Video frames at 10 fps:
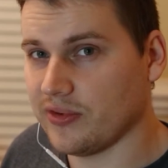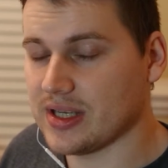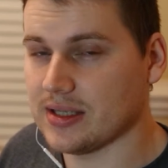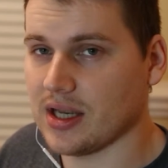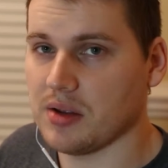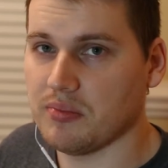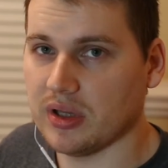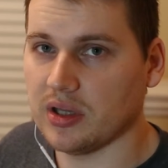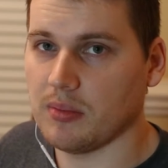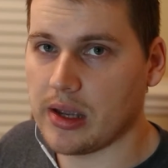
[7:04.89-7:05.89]
Since I am
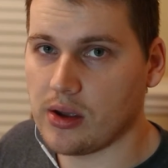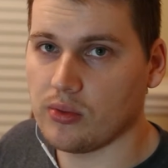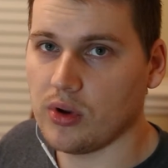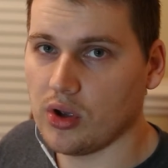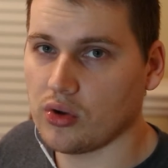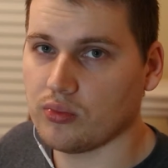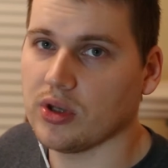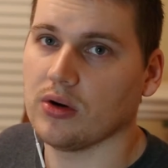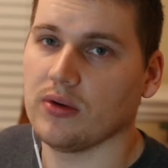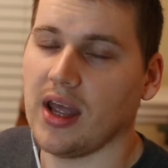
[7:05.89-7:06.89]
building my own home,
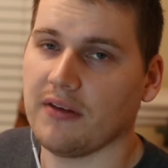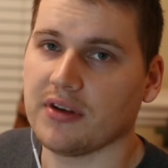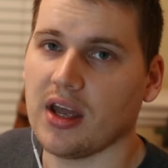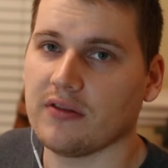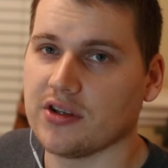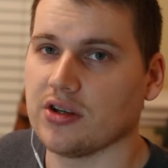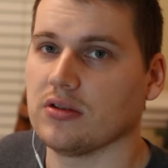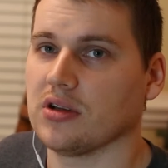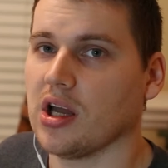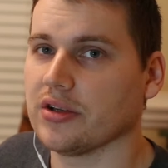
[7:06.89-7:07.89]
you don't have to have a
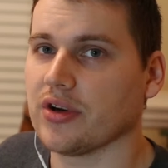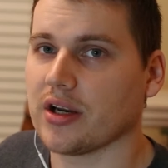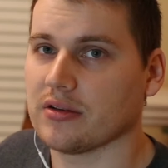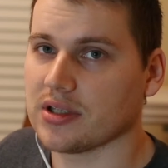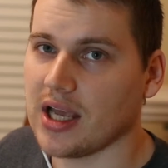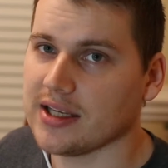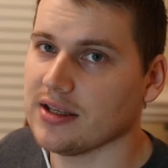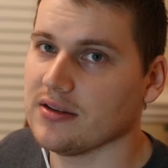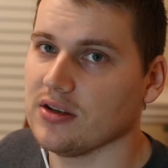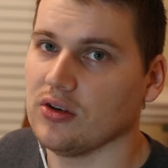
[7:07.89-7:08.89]
general contractor's
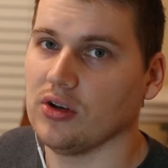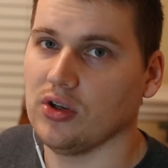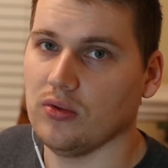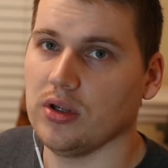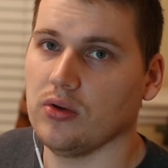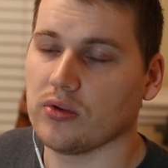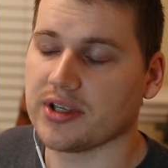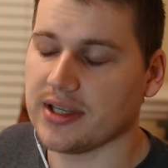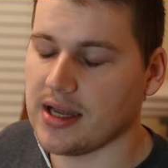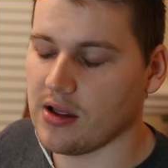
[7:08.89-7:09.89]
license. You can do it
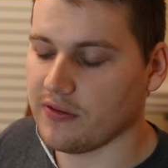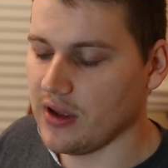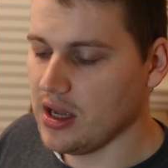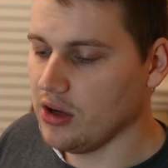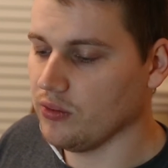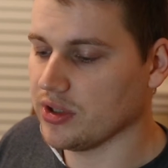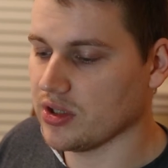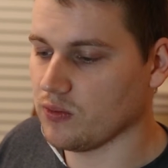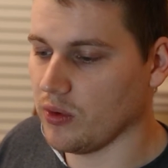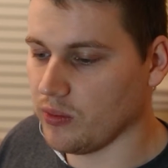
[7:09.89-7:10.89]
yourself, which
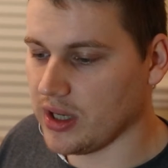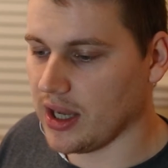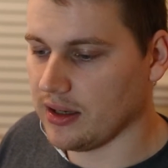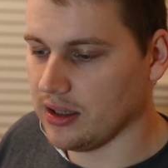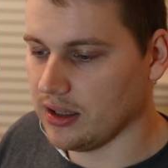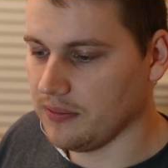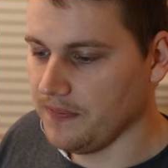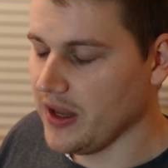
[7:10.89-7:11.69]
is what we had done.